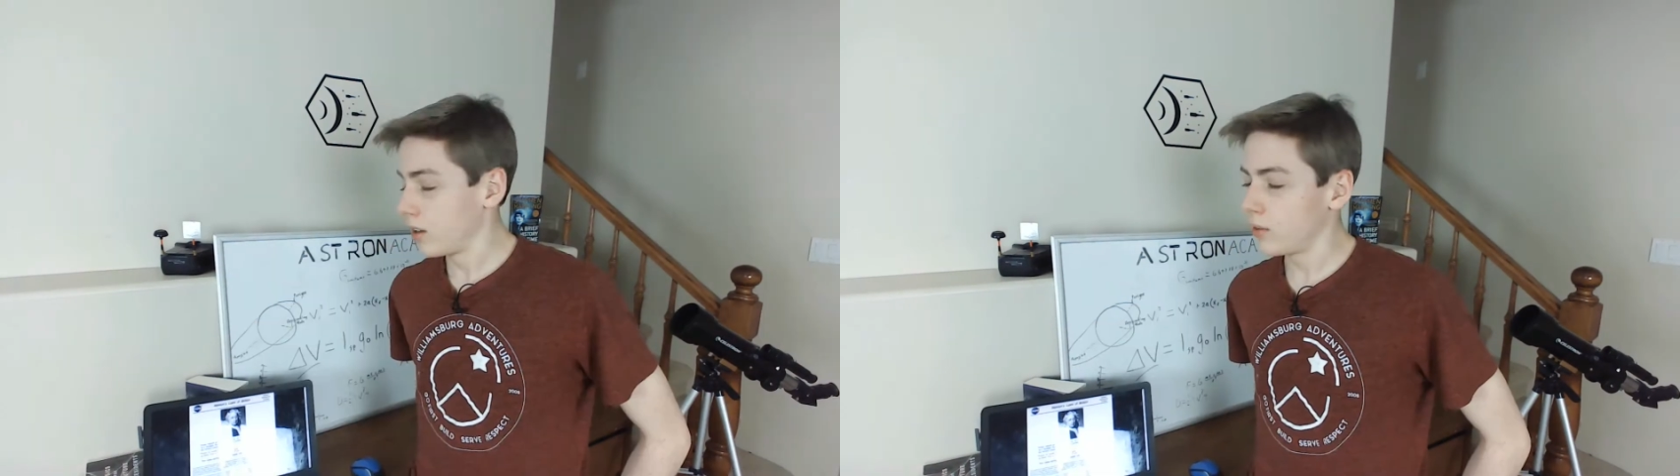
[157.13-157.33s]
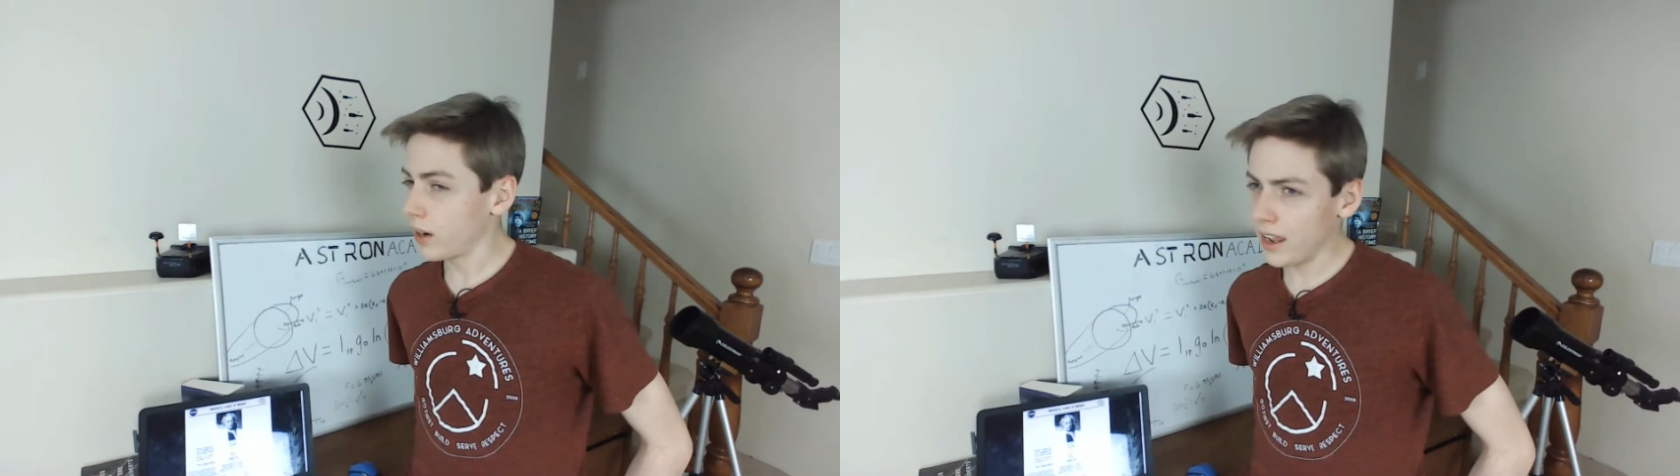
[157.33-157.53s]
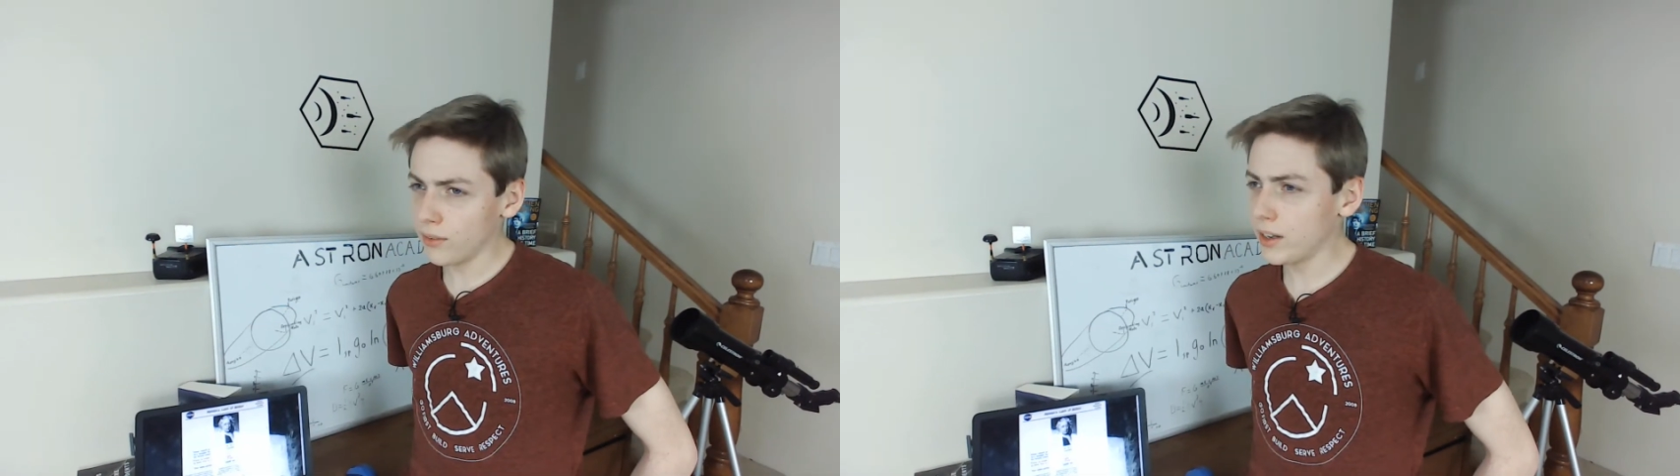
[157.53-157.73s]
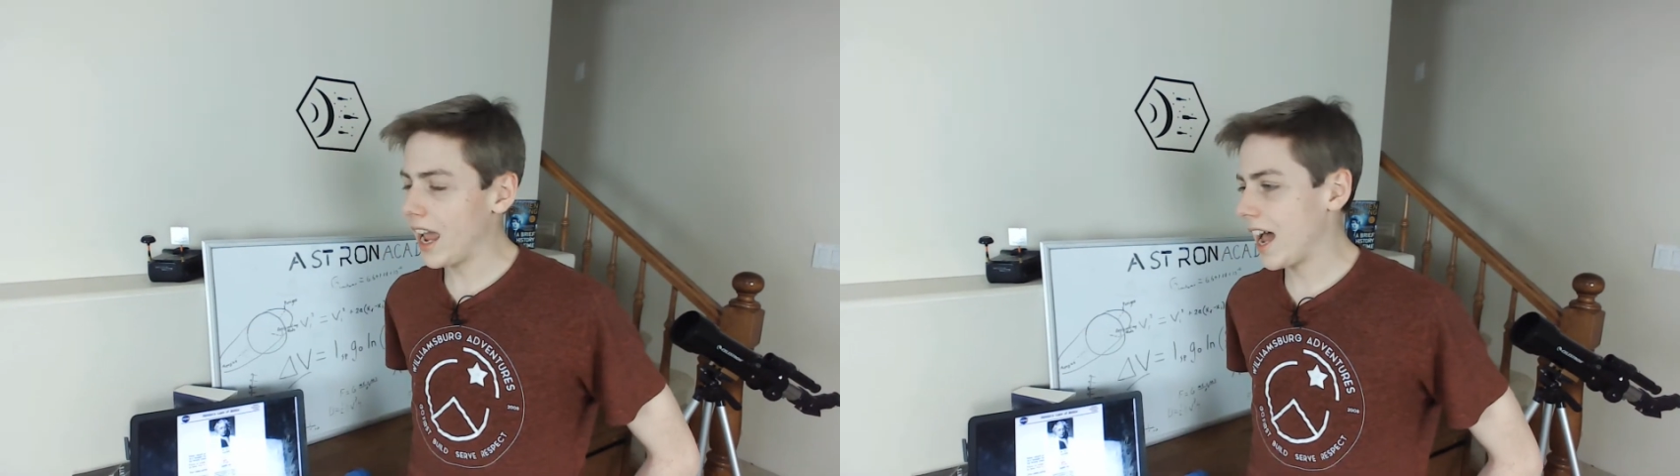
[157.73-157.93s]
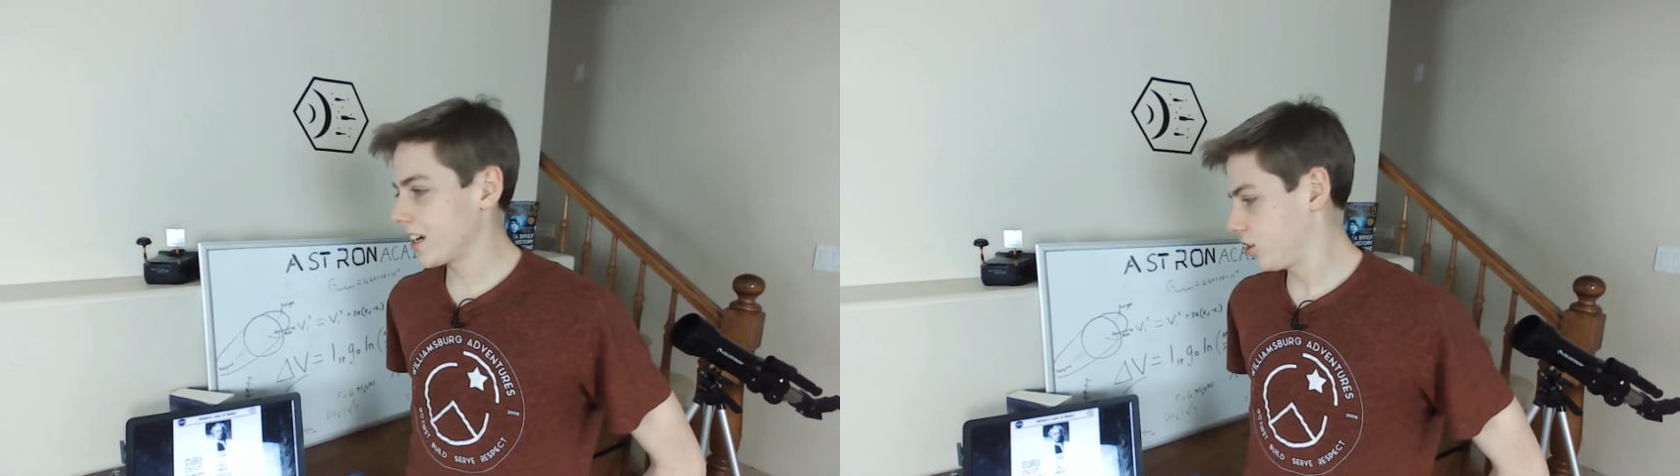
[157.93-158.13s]
For every
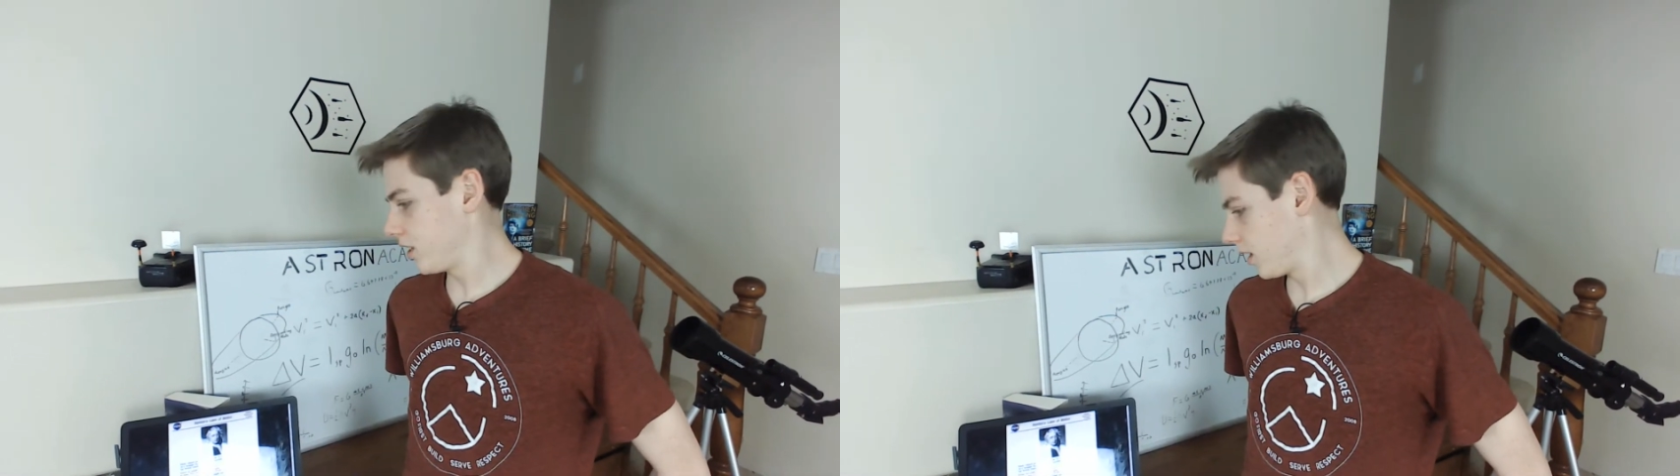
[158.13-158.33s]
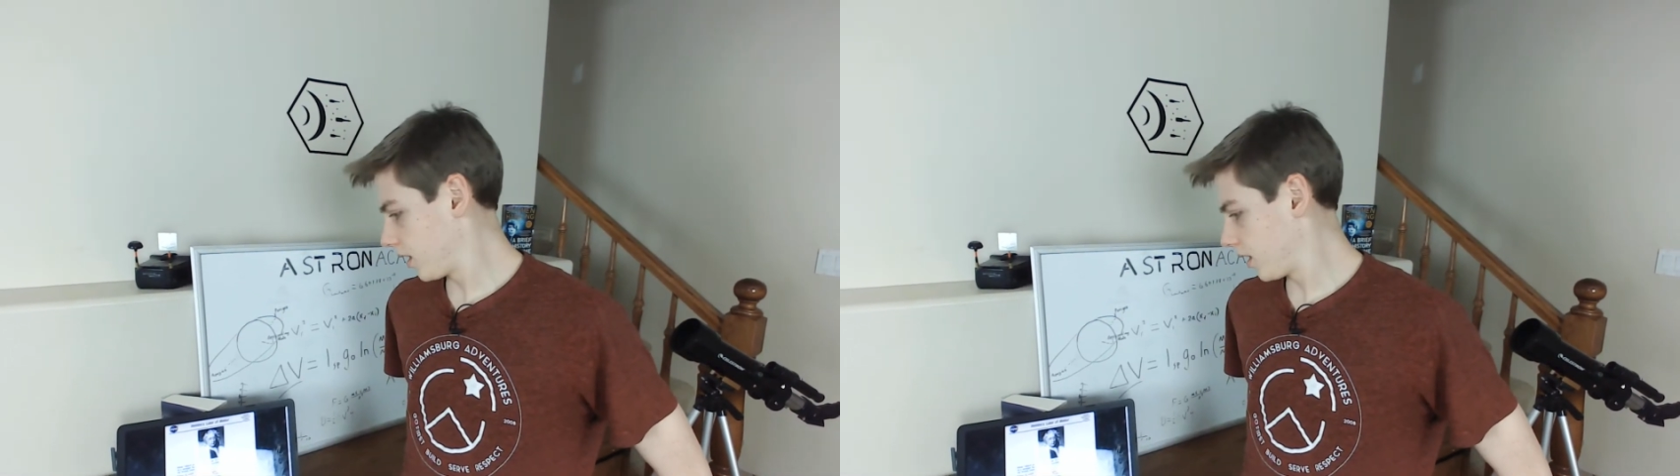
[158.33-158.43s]
action,